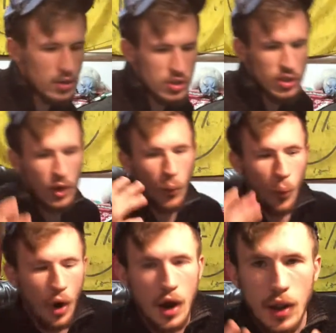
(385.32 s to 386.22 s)
just like
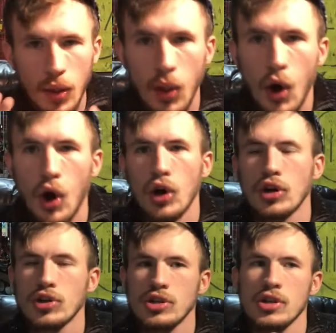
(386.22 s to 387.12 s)
one
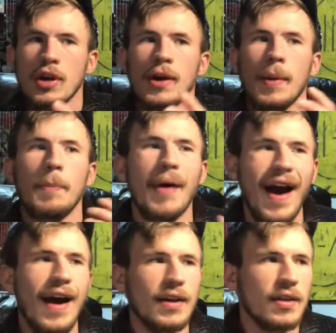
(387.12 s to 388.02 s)
large
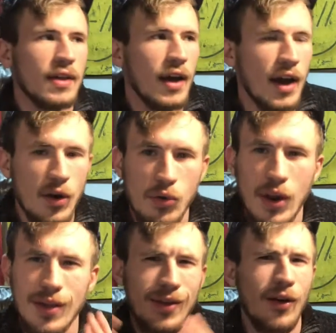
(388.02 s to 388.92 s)
box, I don't
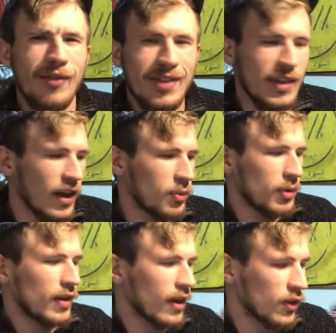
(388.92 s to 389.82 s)
necessarily have sets
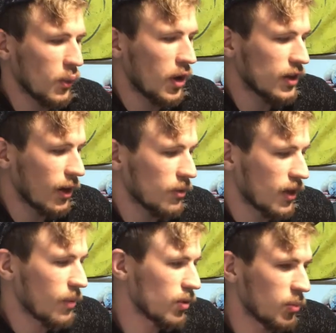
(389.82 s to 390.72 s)
besides the ones I was
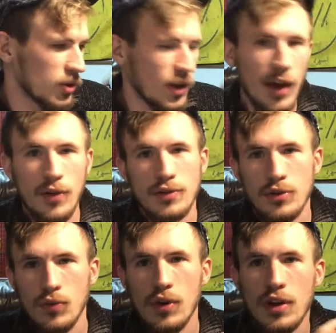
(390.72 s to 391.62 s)
able to put together.
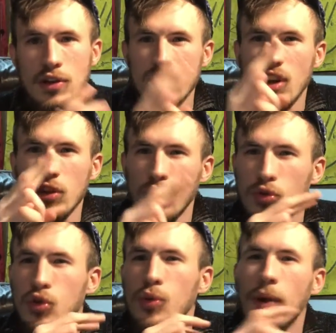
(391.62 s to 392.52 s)
So really it's like those
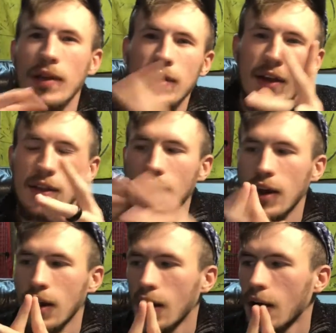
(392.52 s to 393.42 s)
two main sets
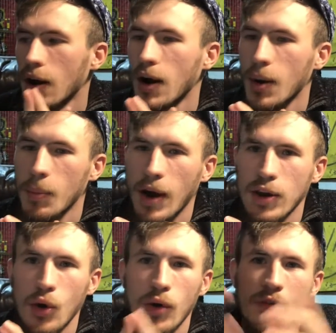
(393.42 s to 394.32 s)
that I
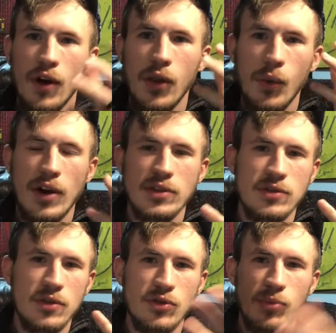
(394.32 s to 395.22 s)
know of. Otherwise
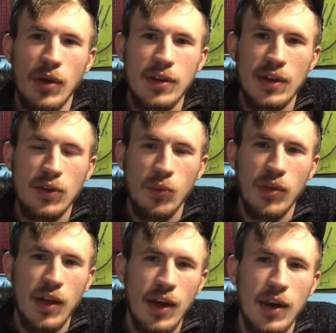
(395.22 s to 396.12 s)
there's probably sets
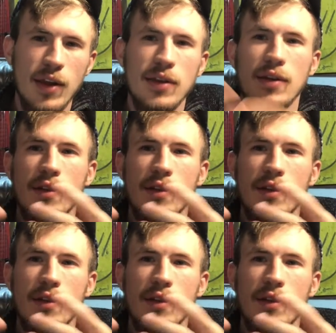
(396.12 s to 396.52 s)
within it.